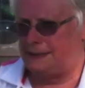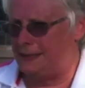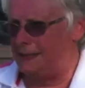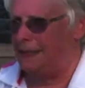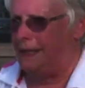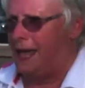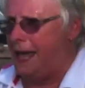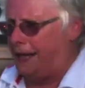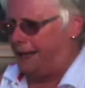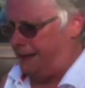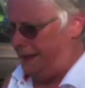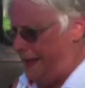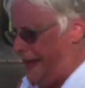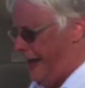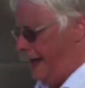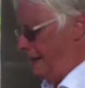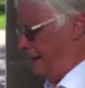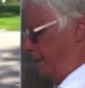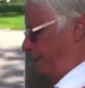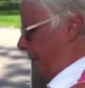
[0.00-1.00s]
doesn't like
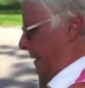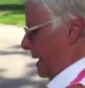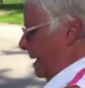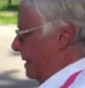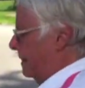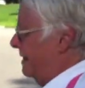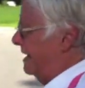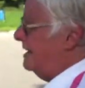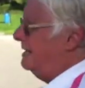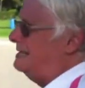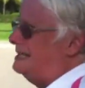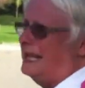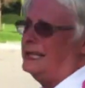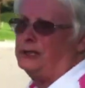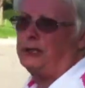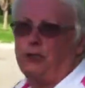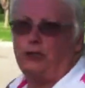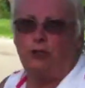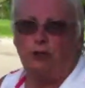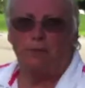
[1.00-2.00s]
that. He thinks
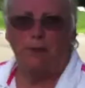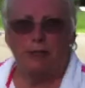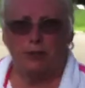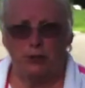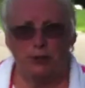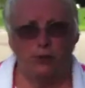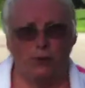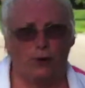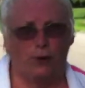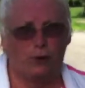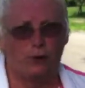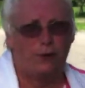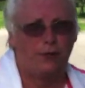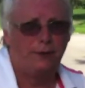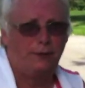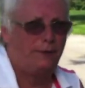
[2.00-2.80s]
that's too much work.